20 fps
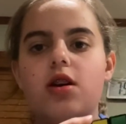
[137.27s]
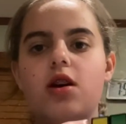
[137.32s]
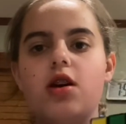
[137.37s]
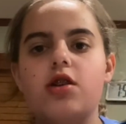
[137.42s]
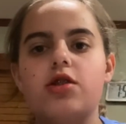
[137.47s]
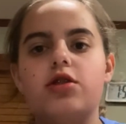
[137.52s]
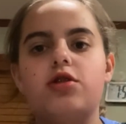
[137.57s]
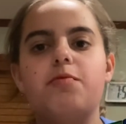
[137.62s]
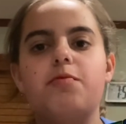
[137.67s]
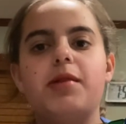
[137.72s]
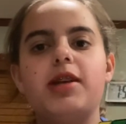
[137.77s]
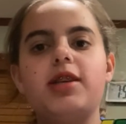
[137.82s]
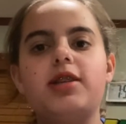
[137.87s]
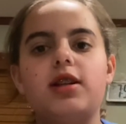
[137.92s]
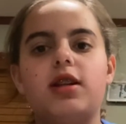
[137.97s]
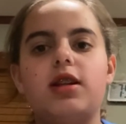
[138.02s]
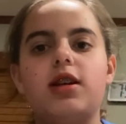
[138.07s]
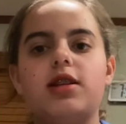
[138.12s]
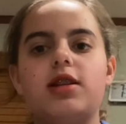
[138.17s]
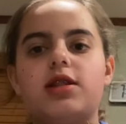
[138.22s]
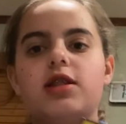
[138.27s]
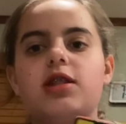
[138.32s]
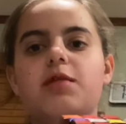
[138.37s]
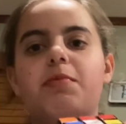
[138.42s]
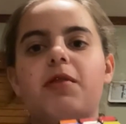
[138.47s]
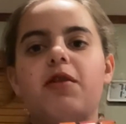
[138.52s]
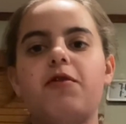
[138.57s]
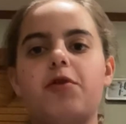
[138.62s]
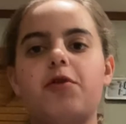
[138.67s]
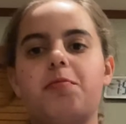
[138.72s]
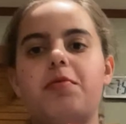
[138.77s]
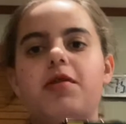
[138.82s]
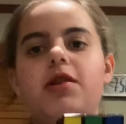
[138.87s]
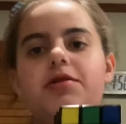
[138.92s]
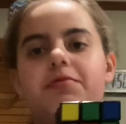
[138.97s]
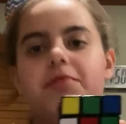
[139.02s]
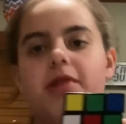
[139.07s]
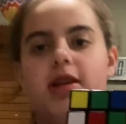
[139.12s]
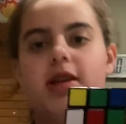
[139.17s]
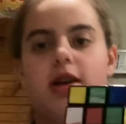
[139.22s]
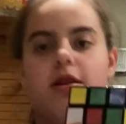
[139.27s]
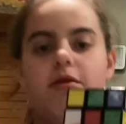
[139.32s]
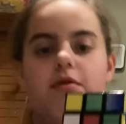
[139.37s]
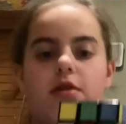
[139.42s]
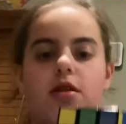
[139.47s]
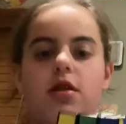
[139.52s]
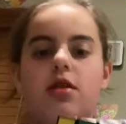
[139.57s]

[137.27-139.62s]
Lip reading: So basically, it's in the perfect place right now.